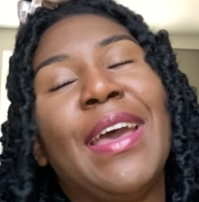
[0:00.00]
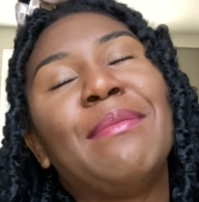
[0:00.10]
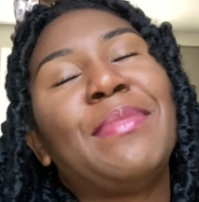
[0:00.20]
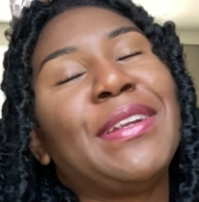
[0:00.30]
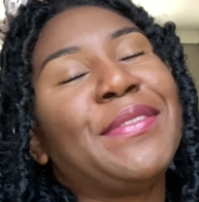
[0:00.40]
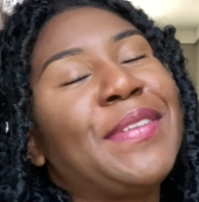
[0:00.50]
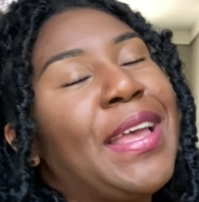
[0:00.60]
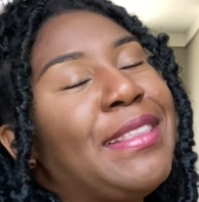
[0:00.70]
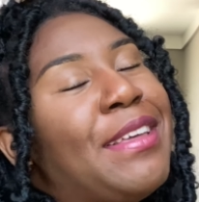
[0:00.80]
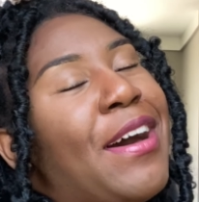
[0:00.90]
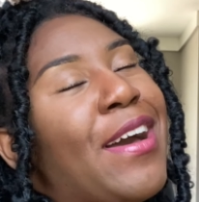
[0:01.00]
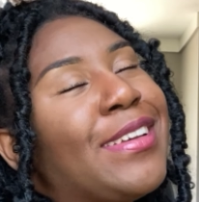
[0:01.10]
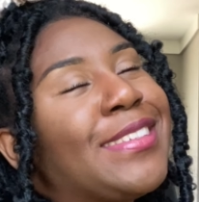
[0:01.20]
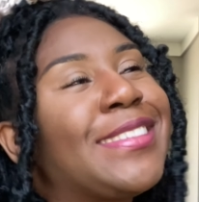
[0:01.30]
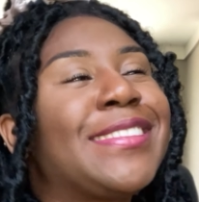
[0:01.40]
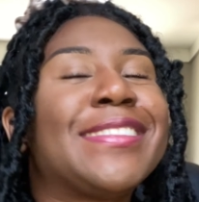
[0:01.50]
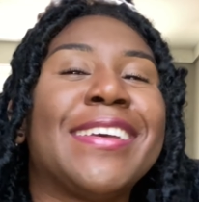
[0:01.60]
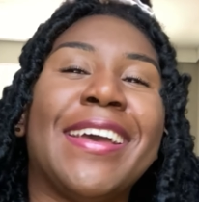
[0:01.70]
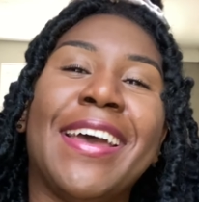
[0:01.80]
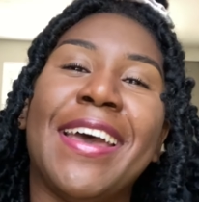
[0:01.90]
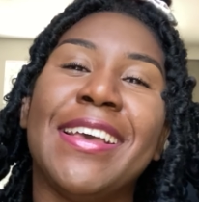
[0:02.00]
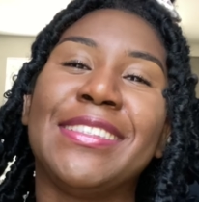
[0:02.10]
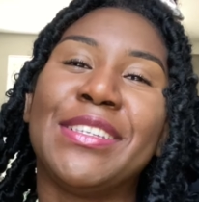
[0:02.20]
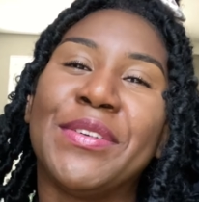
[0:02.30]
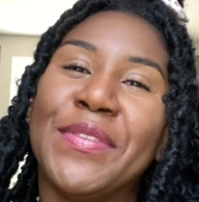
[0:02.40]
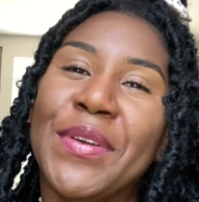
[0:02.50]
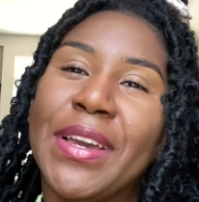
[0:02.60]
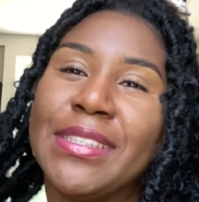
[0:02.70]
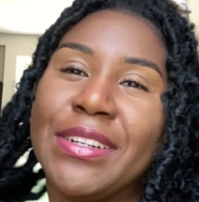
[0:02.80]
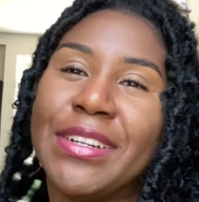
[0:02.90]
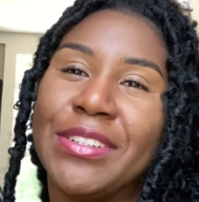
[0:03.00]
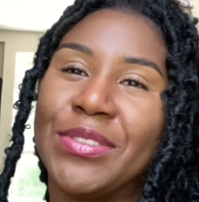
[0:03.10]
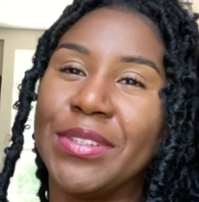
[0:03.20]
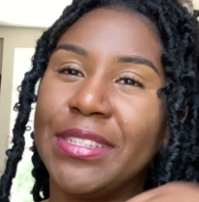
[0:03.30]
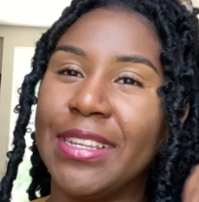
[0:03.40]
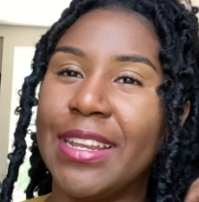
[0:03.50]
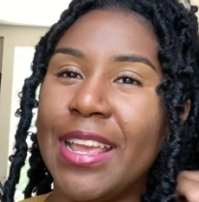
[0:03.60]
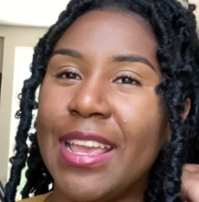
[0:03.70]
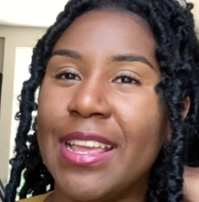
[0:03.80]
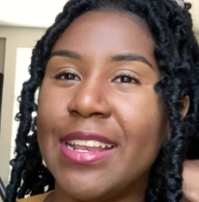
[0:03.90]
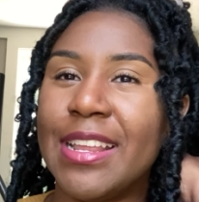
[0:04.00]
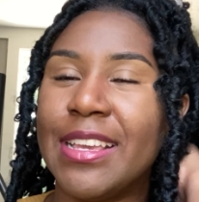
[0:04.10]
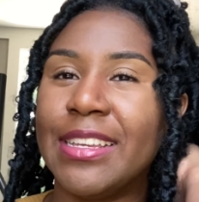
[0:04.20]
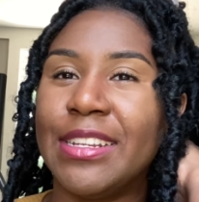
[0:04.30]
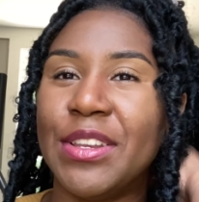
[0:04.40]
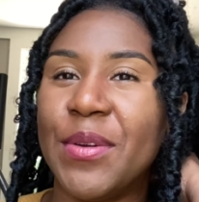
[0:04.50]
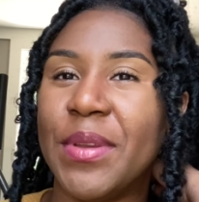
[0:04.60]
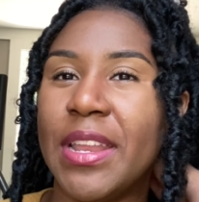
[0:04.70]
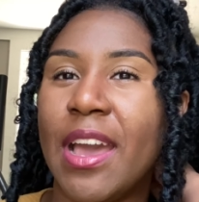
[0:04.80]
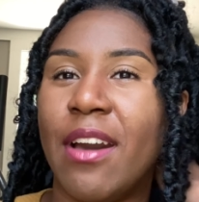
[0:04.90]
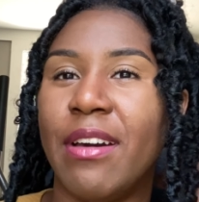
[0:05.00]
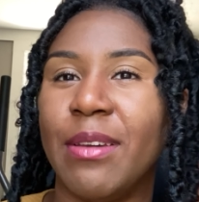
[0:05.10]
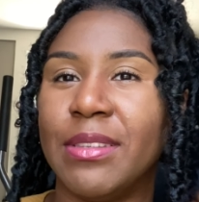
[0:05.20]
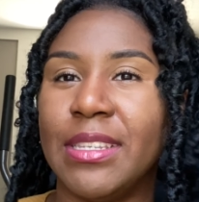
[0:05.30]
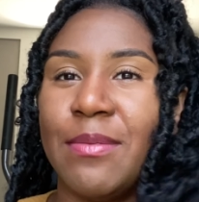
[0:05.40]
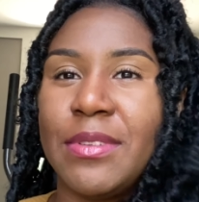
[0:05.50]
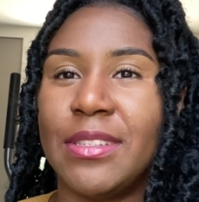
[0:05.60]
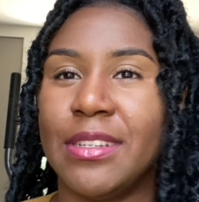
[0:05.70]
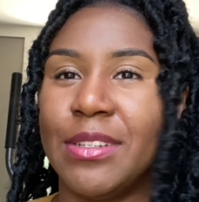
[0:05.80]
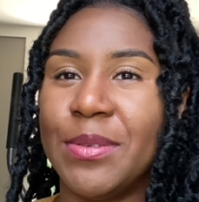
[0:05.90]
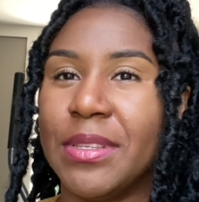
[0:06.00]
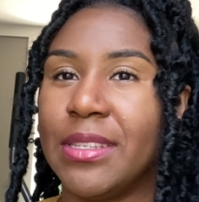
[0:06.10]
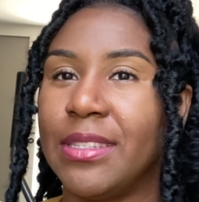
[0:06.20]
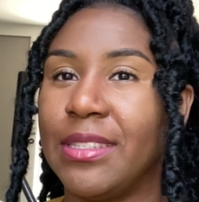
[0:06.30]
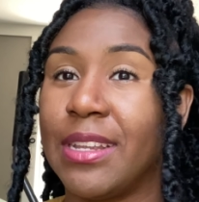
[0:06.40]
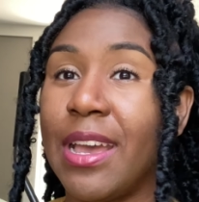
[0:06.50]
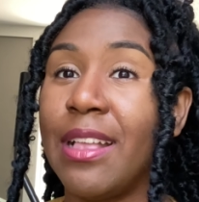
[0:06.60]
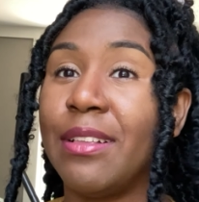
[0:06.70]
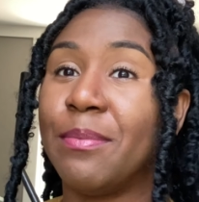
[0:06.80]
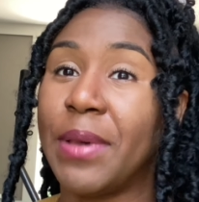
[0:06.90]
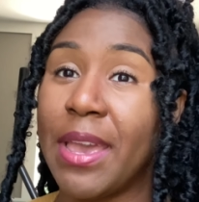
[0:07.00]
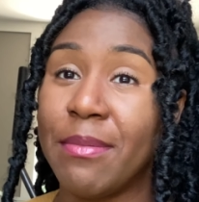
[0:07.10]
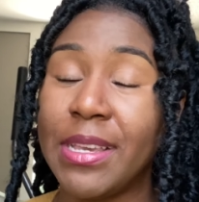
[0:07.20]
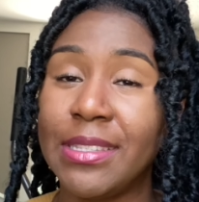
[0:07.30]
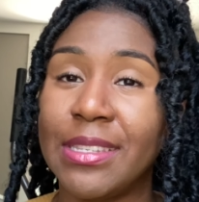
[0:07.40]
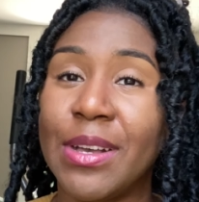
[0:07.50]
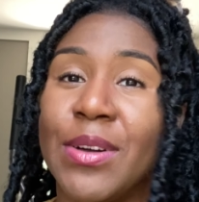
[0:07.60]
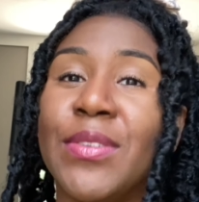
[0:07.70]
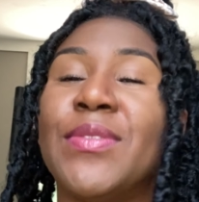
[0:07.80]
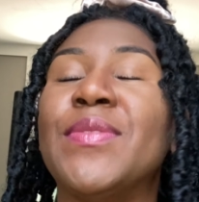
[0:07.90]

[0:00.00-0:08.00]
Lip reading: butterfly locks. So if you guys are interested in knowing how I was able to do this style by myself,